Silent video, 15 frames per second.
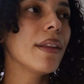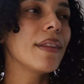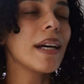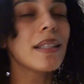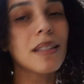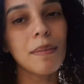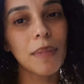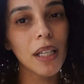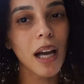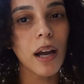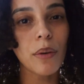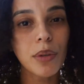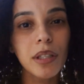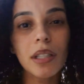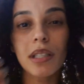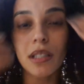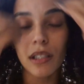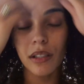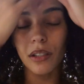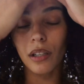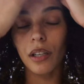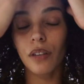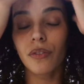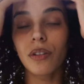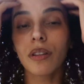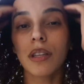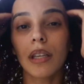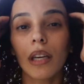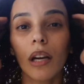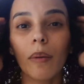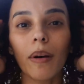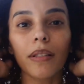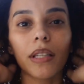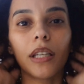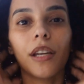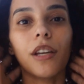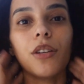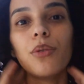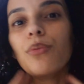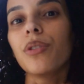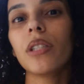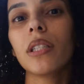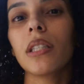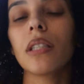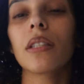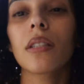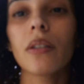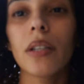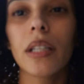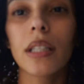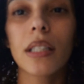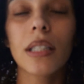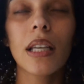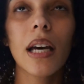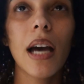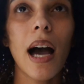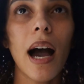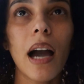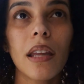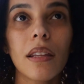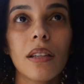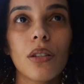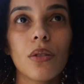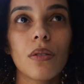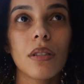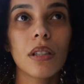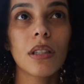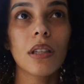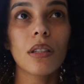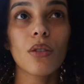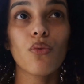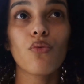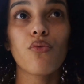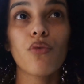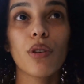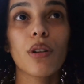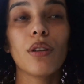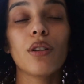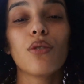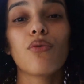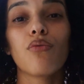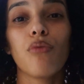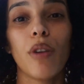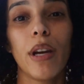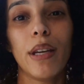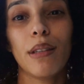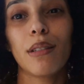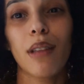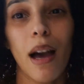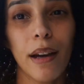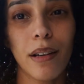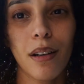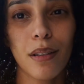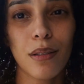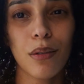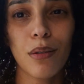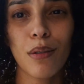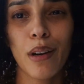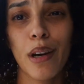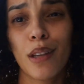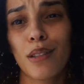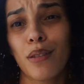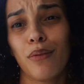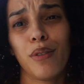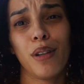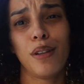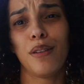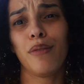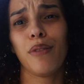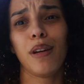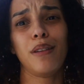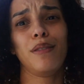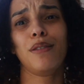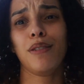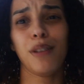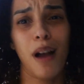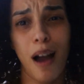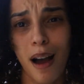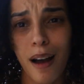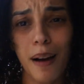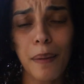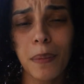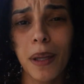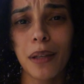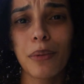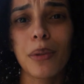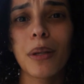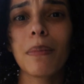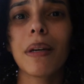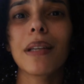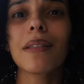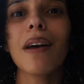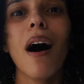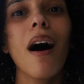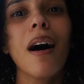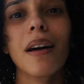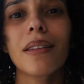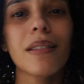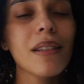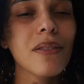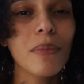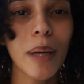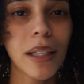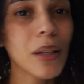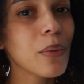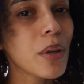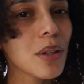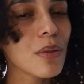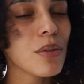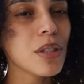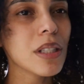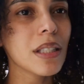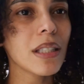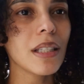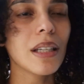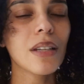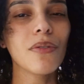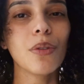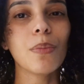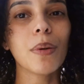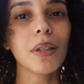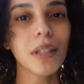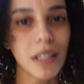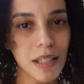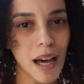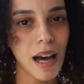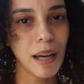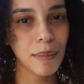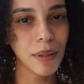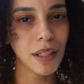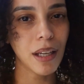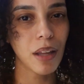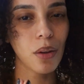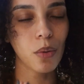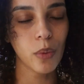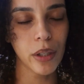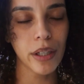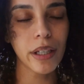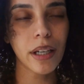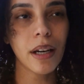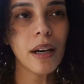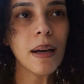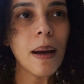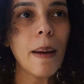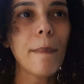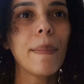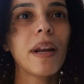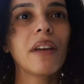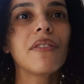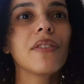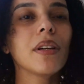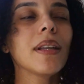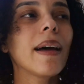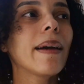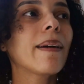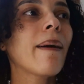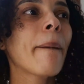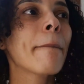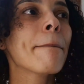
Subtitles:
that's something I would consider if you're thinking about taking UGC serious. I think UGC is a really great side hustle. It's a really great job. Like, you can make tons of money with UGC if you put the time in and the work. But I feel like